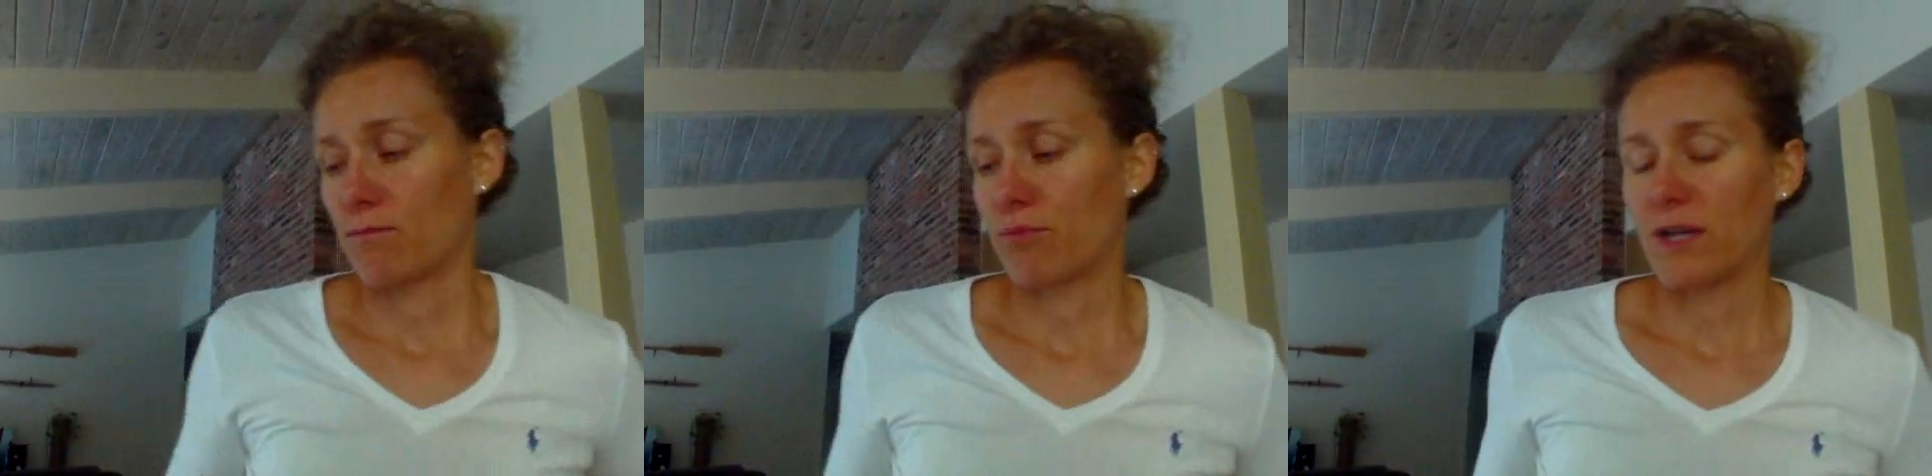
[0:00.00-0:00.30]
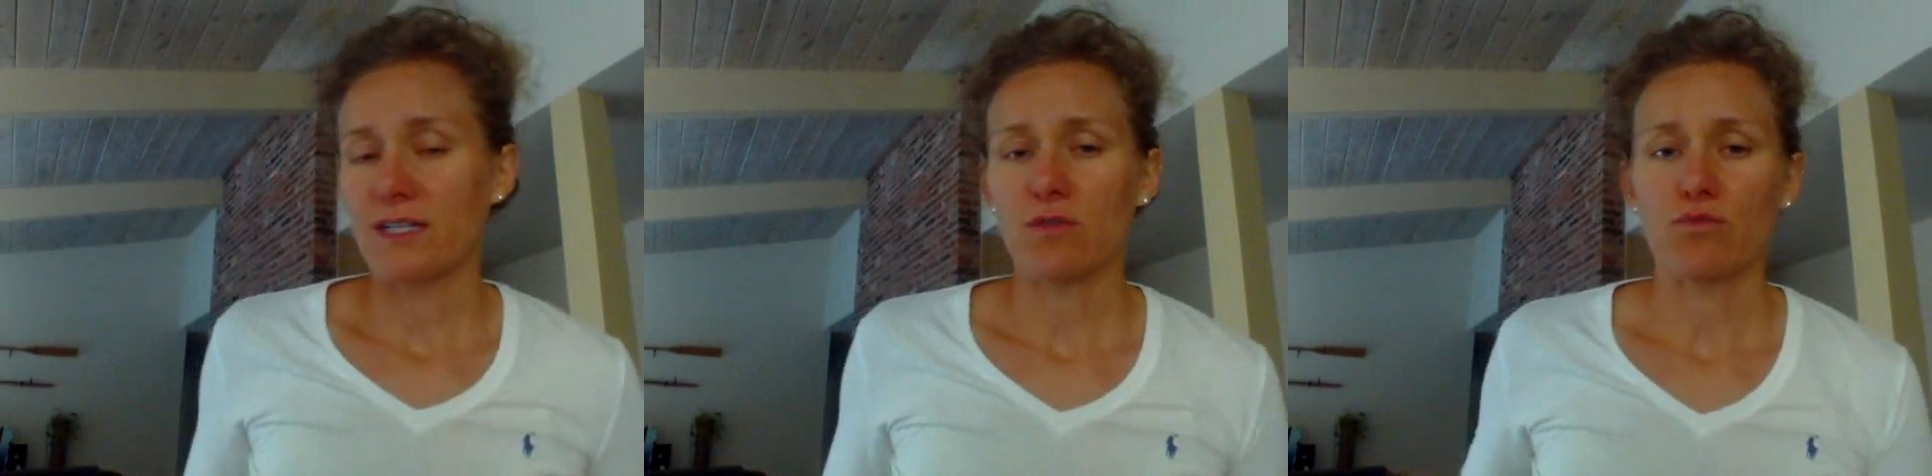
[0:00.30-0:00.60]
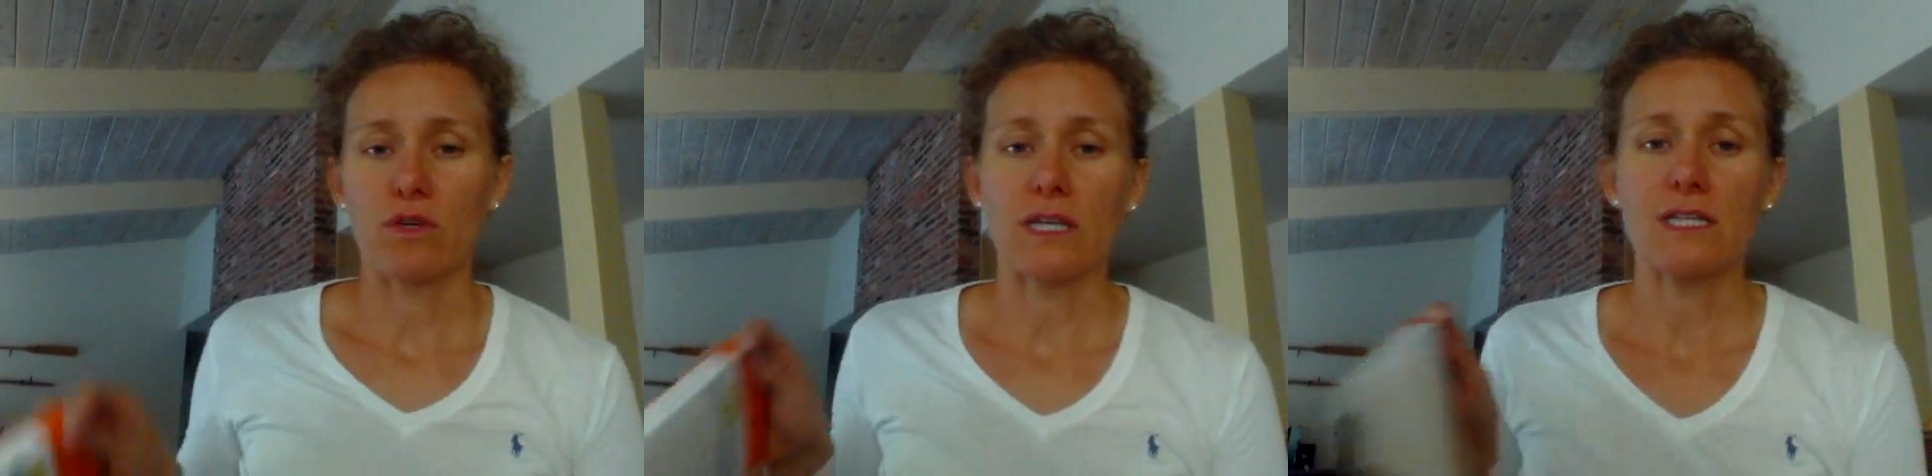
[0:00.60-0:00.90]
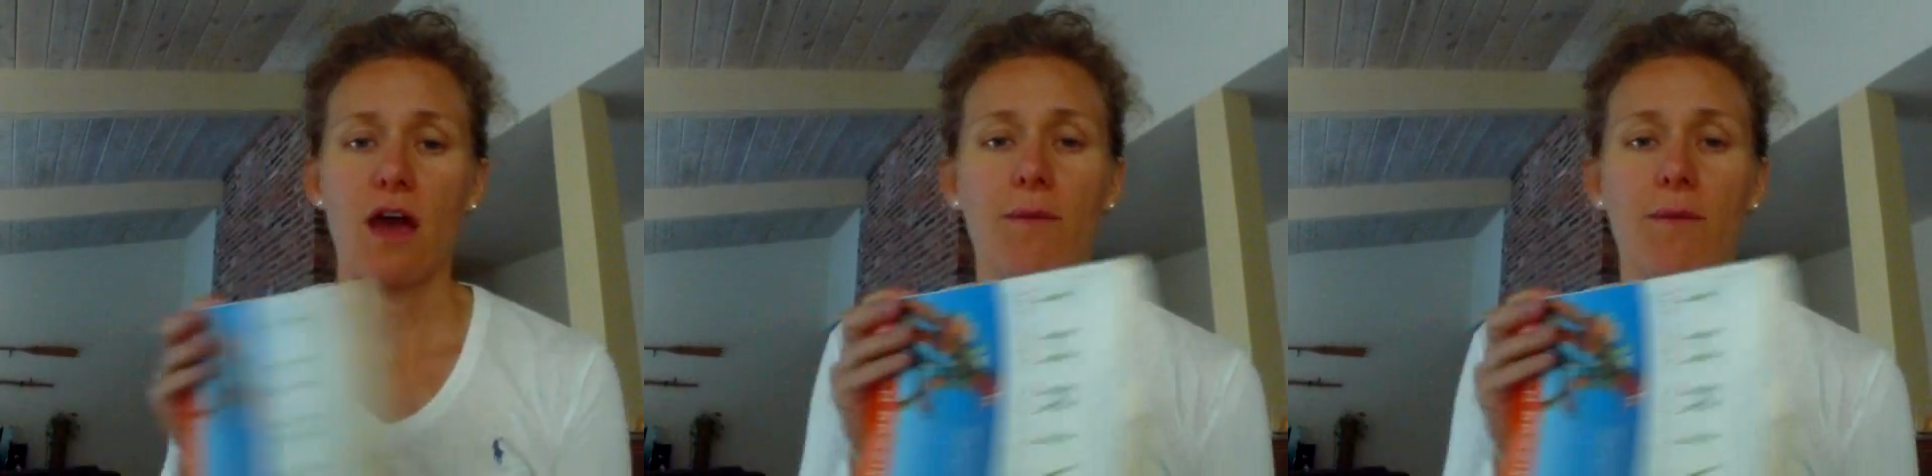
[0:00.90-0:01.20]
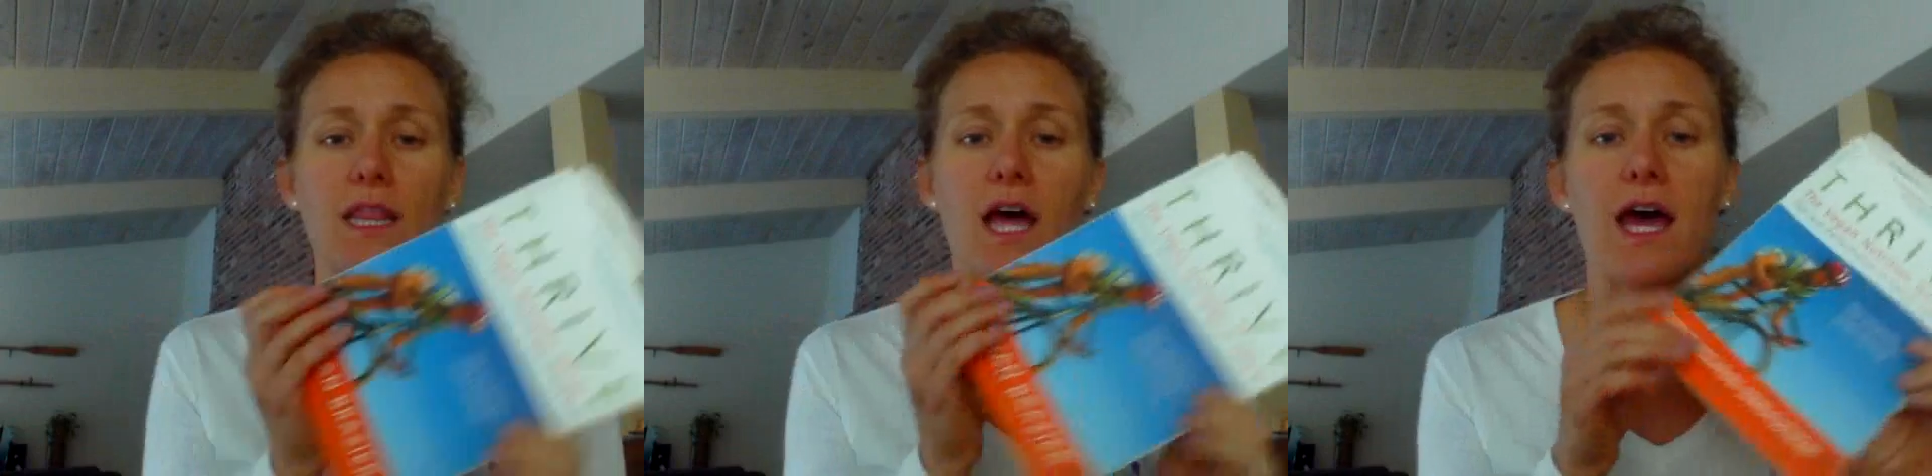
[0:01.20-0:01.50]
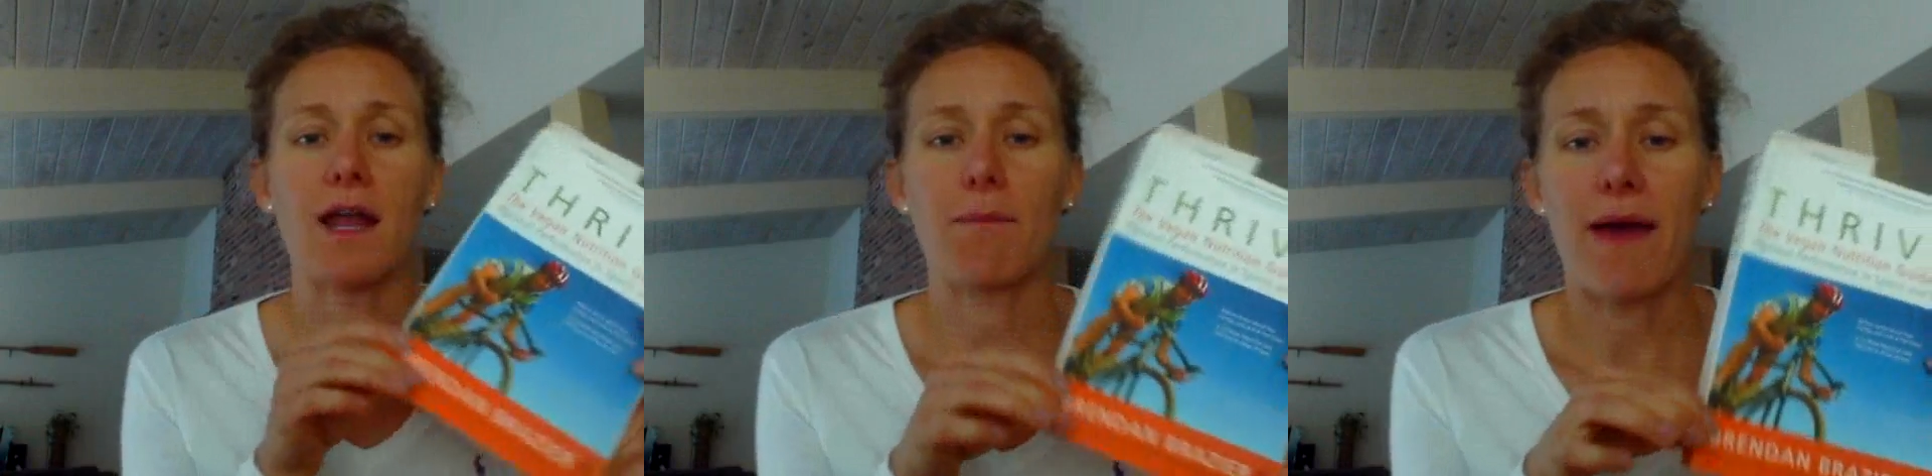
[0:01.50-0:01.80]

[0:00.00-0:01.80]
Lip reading: Brendan really taught me a lot